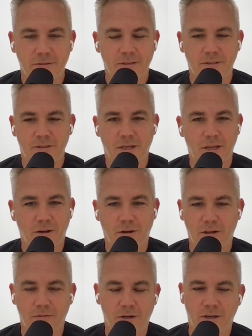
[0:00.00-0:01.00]
and
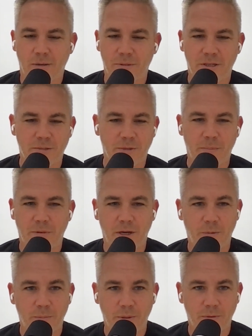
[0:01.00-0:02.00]
all of our companies make
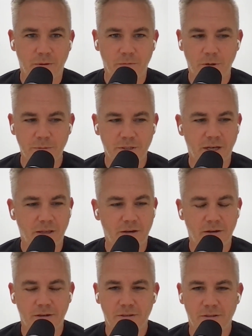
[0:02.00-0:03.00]
money when people are in rooms together.